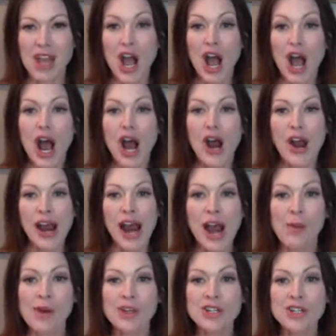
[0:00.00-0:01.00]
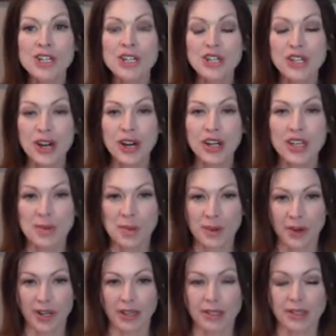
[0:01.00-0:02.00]
All right, I want you to share
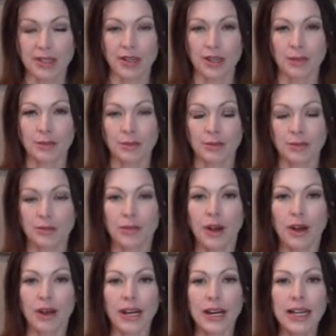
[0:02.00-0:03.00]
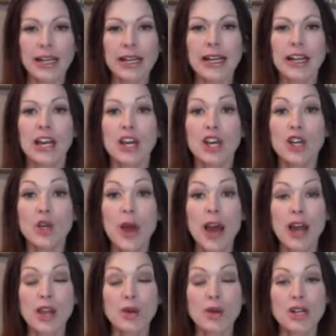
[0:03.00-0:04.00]
experience here. All right,
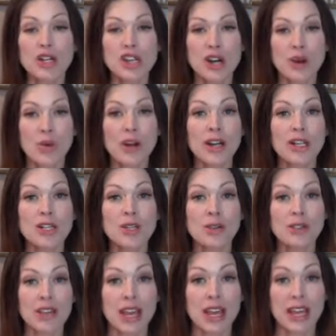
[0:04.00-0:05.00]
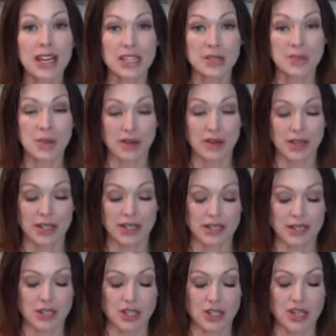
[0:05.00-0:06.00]
you can share one or two
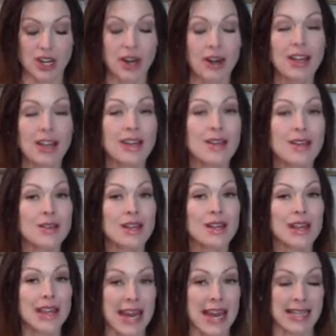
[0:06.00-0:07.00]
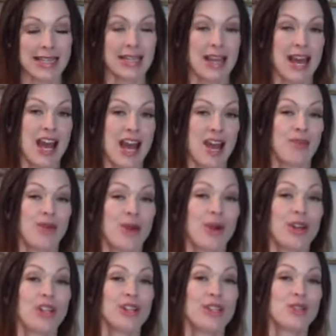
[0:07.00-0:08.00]
experiences. Share either the last time your
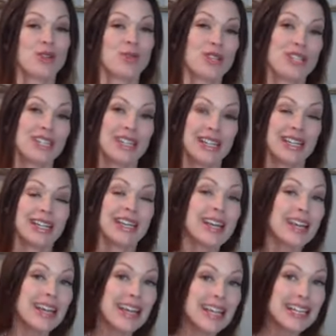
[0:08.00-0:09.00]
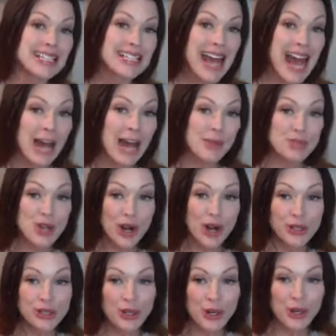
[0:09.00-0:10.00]
intuition tapped
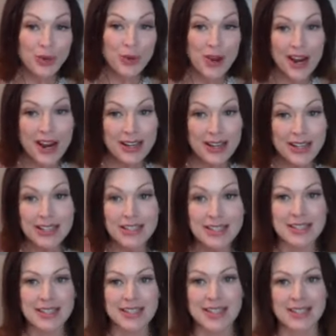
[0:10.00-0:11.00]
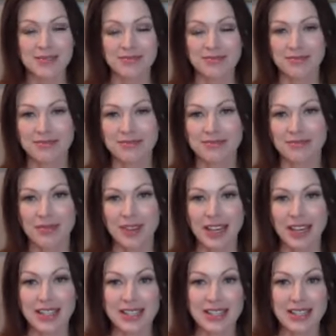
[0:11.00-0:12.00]
on your awareness
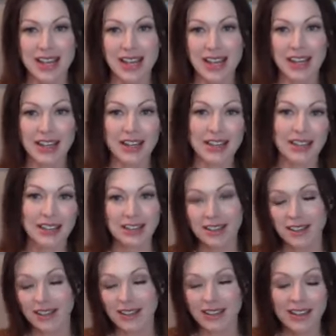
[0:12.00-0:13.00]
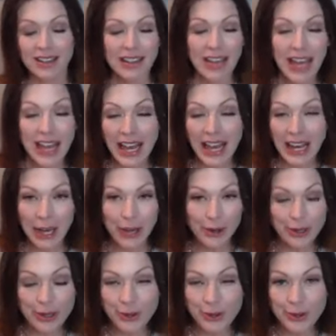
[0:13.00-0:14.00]
and said, "Hello,
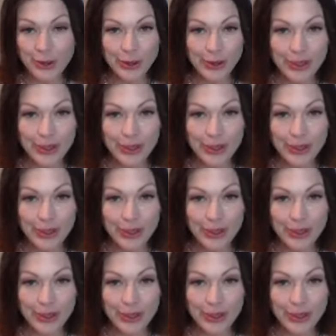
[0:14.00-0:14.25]
you.